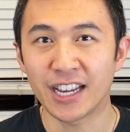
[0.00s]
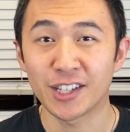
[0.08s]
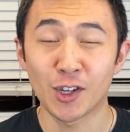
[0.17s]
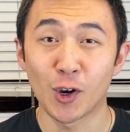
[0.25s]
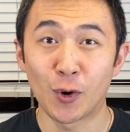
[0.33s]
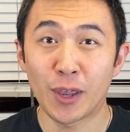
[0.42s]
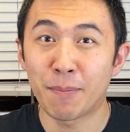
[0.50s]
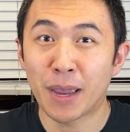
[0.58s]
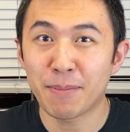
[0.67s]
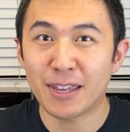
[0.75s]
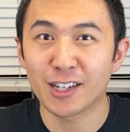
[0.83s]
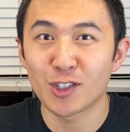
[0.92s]
So it might
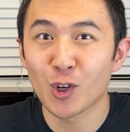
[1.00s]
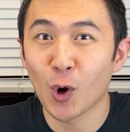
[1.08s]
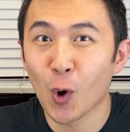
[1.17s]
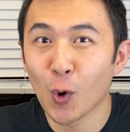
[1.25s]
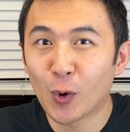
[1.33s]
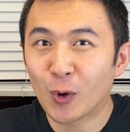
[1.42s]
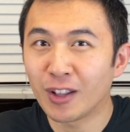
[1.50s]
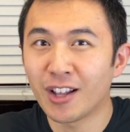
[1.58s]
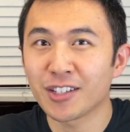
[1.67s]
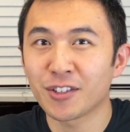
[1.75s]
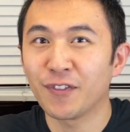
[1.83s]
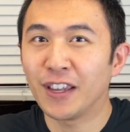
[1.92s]
be a total
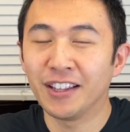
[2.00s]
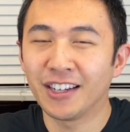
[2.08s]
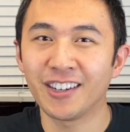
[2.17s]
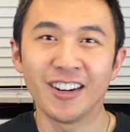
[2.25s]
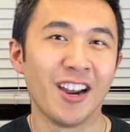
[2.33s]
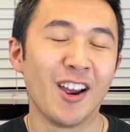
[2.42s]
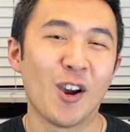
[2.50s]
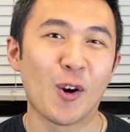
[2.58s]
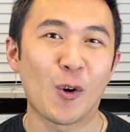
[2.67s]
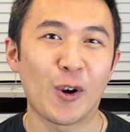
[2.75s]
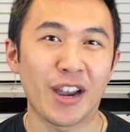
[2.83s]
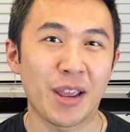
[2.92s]
colossal failure
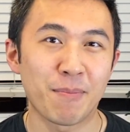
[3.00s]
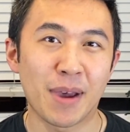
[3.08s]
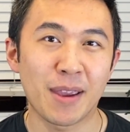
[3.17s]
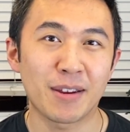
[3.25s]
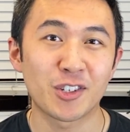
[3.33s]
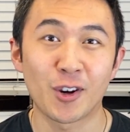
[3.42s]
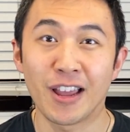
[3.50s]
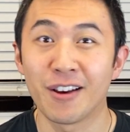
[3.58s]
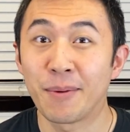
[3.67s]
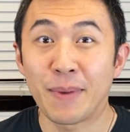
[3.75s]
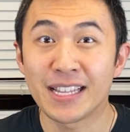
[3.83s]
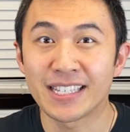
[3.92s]
or it might turn out
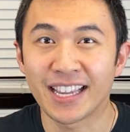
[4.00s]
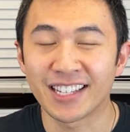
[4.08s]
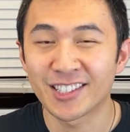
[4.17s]
amazing.